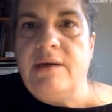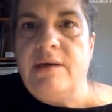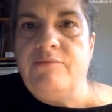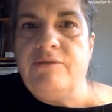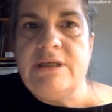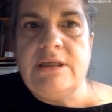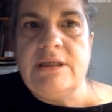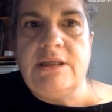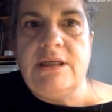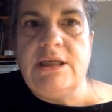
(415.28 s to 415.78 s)

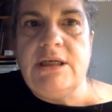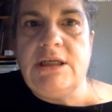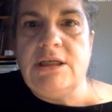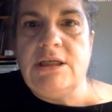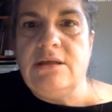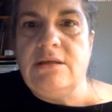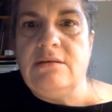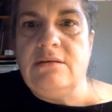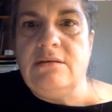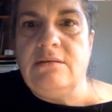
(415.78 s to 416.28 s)

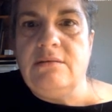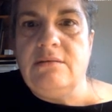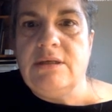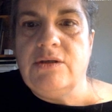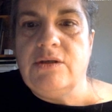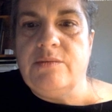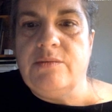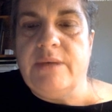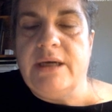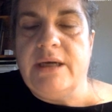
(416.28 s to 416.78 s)
presentation?
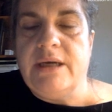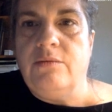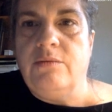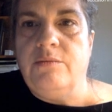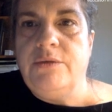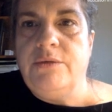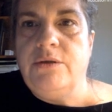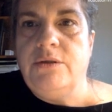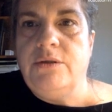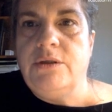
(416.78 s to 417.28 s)
Because my
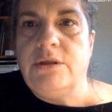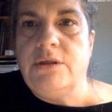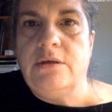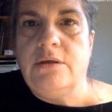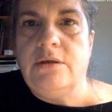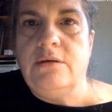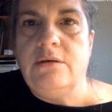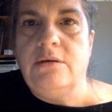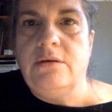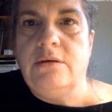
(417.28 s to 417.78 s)
computer